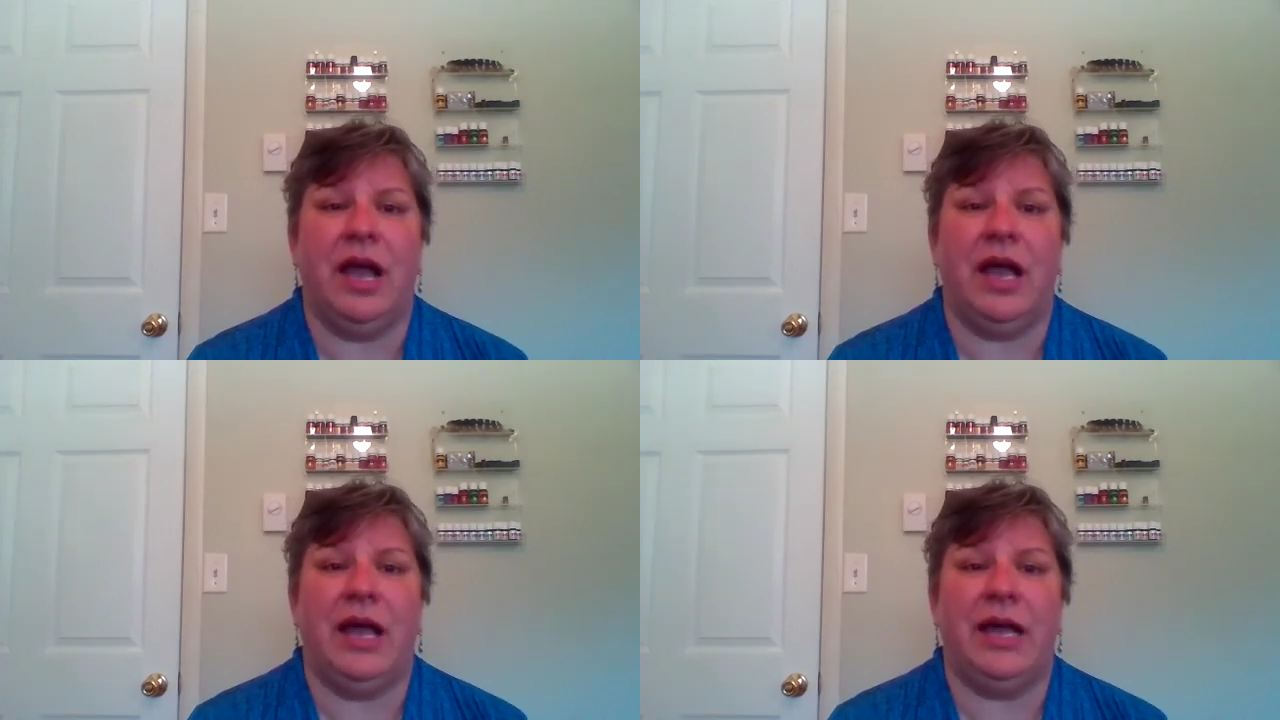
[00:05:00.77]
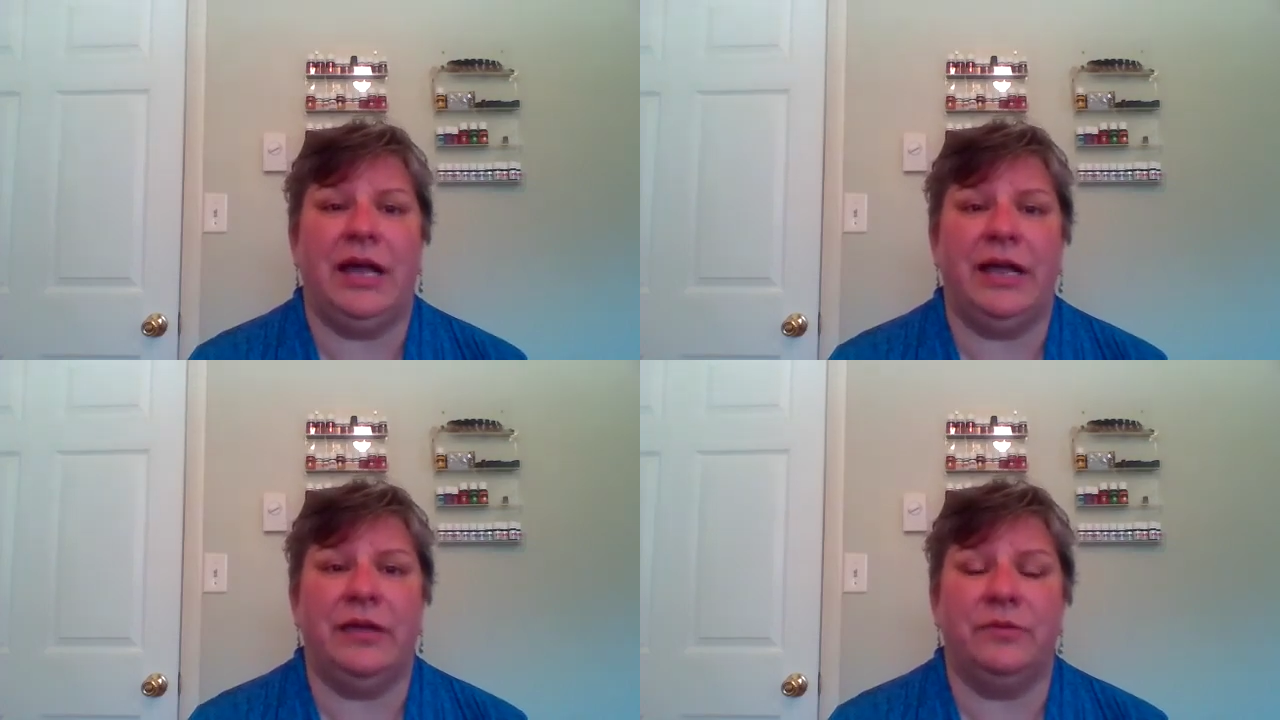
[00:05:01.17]

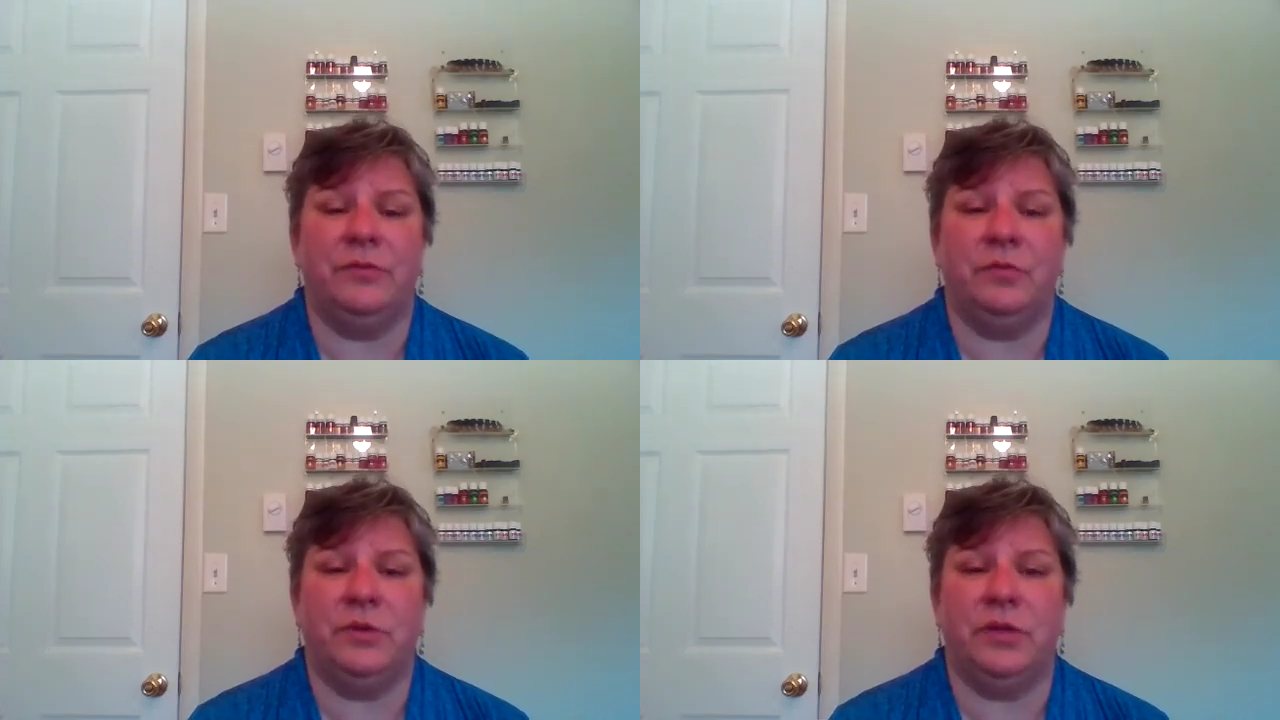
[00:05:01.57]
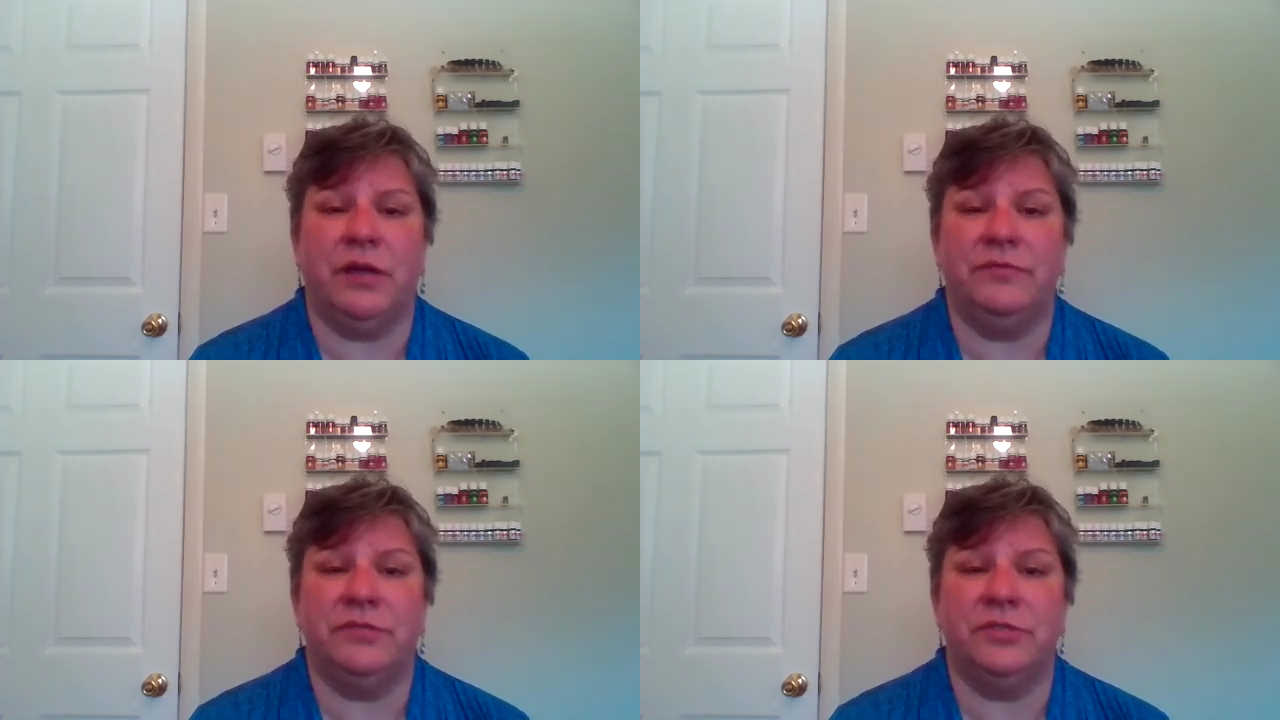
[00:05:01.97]
I would
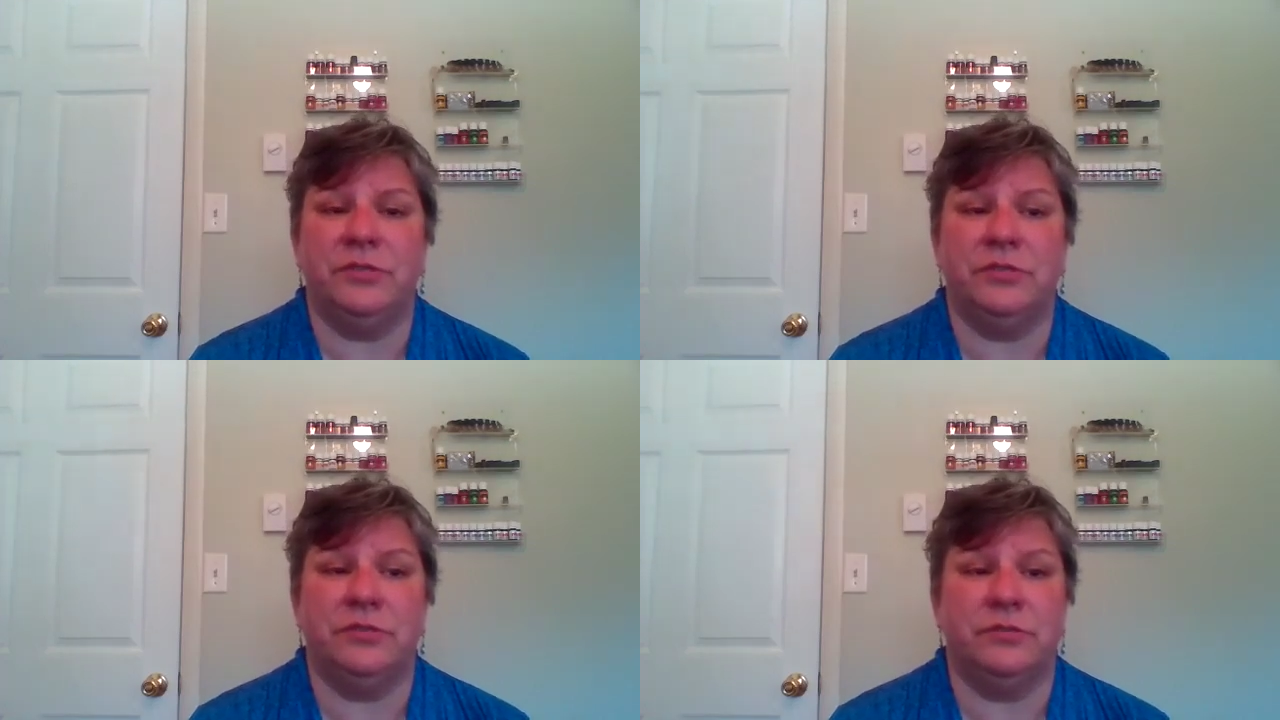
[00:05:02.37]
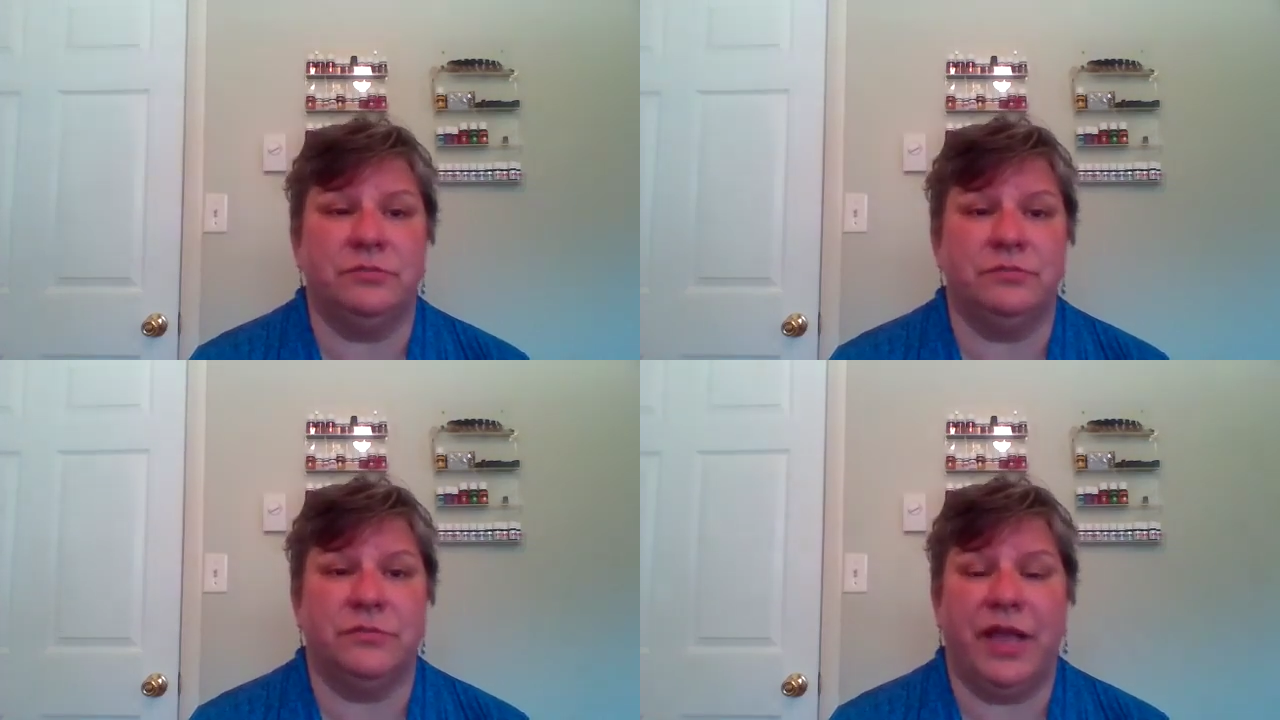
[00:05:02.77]
love
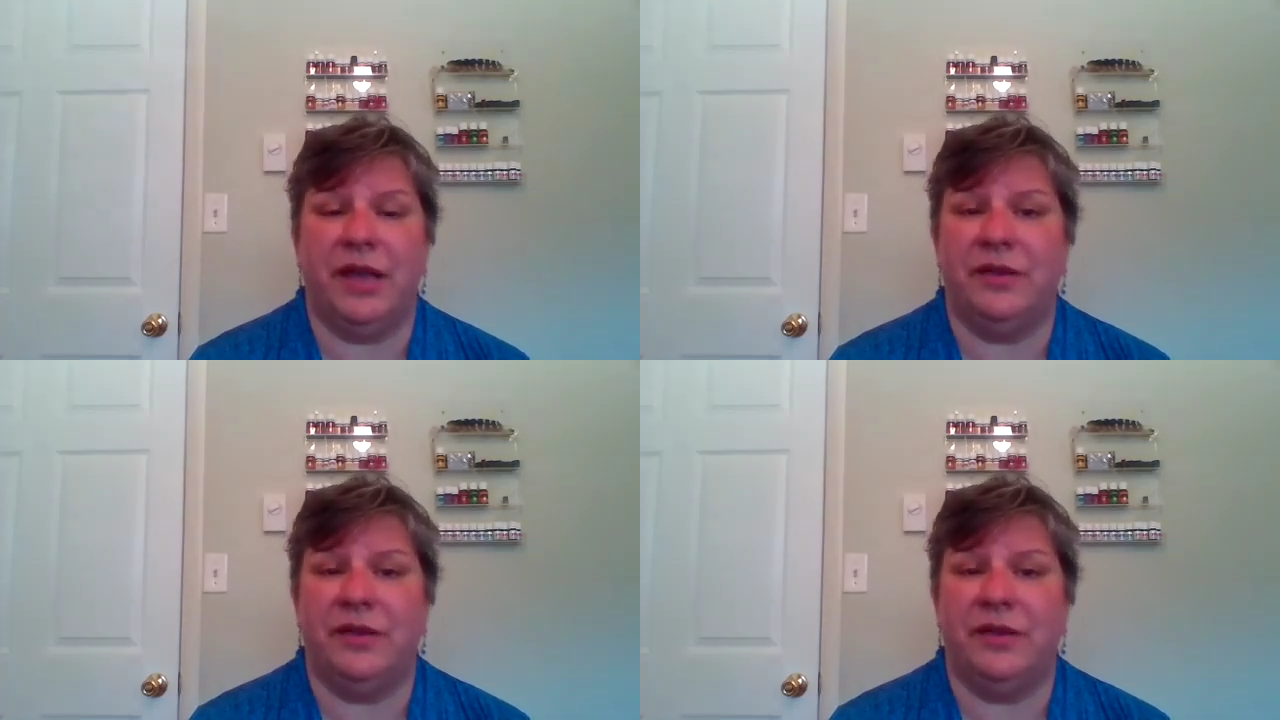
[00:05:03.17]
to, yeah,